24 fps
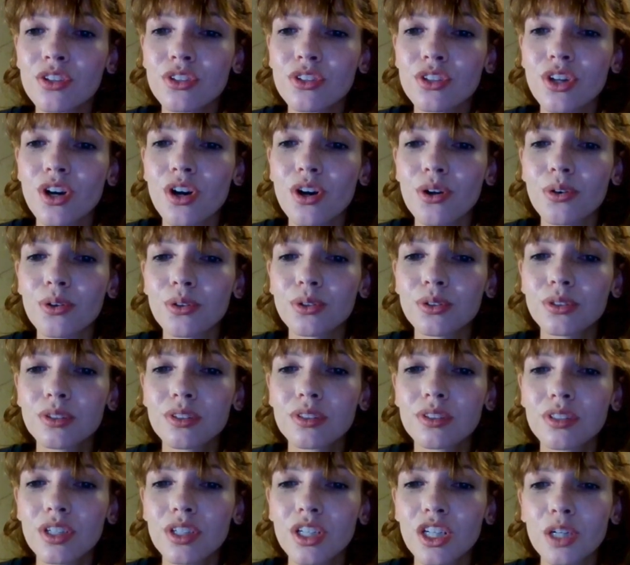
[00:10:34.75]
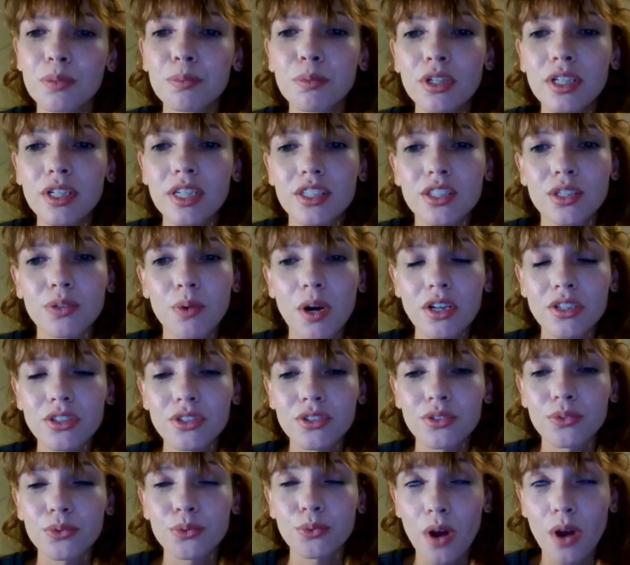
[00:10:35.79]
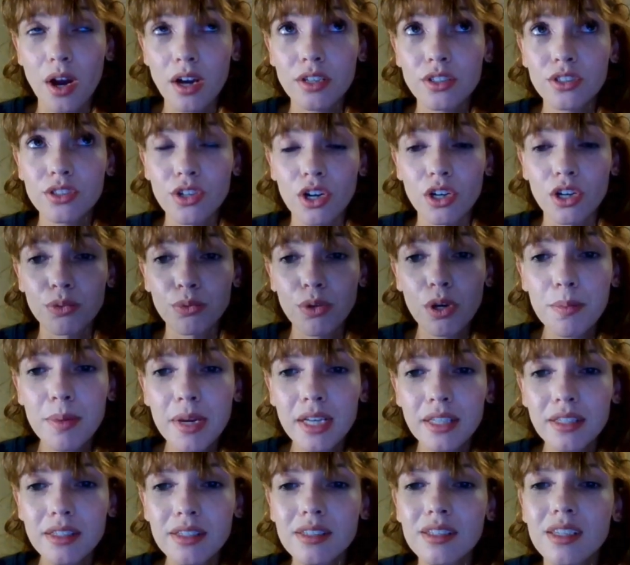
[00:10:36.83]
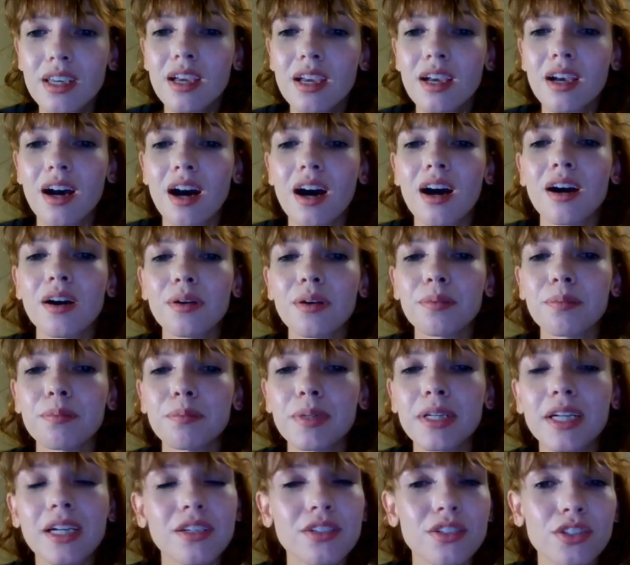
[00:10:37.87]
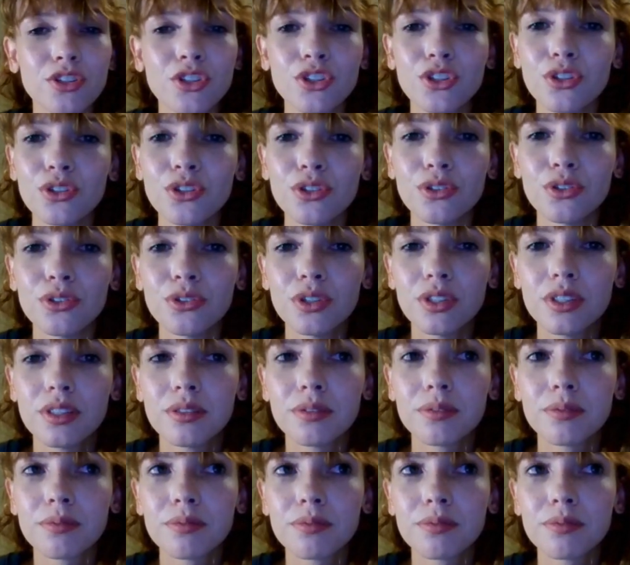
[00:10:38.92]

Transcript: So her book is a rock star romance because the two